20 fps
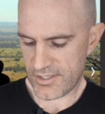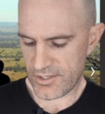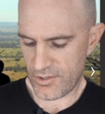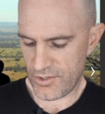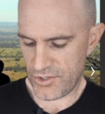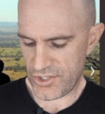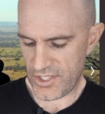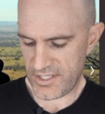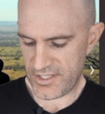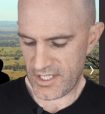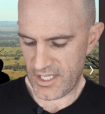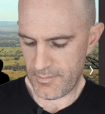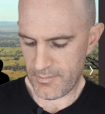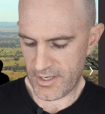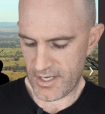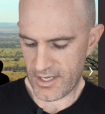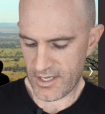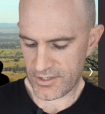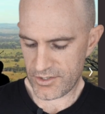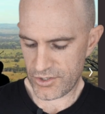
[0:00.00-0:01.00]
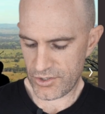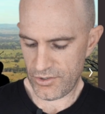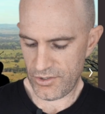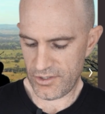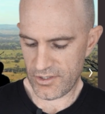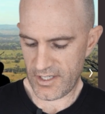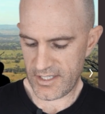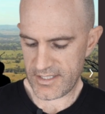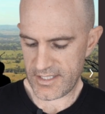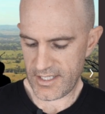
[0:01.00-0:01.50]
So GT Mar
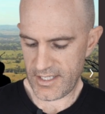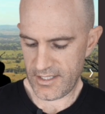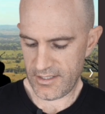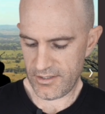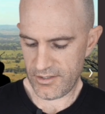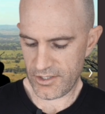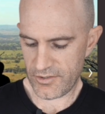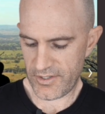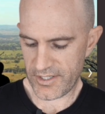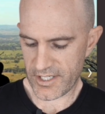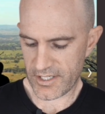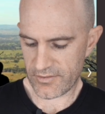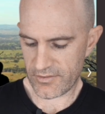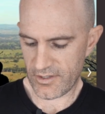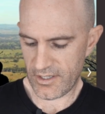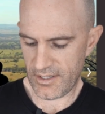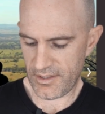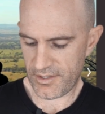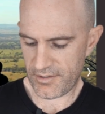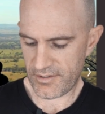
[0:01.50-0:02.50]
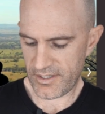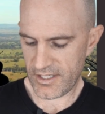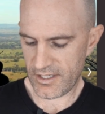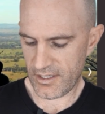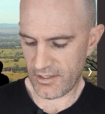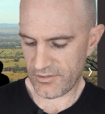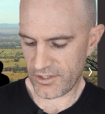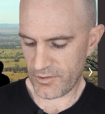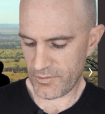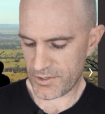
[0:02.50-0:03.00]
219 Eureka Ride 3.
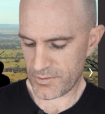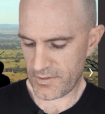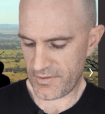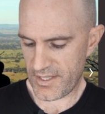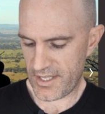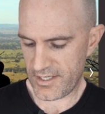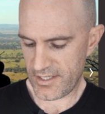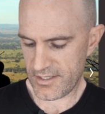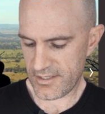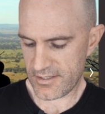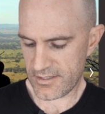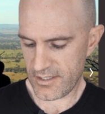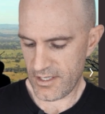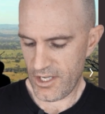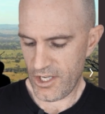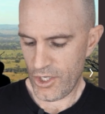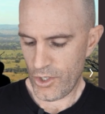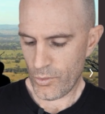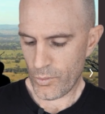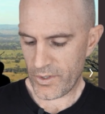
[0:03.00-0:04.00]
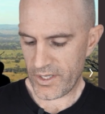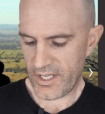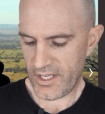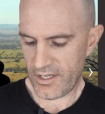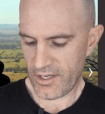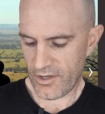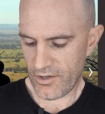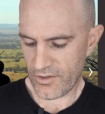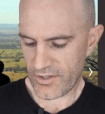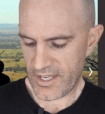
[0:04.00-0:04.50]
I'll know which one that is. We
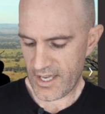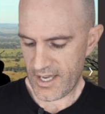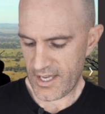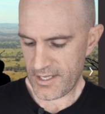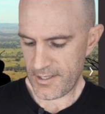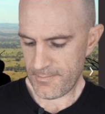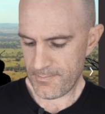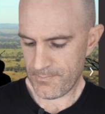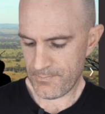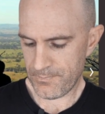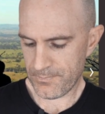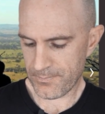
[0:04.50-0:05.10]
hit OK.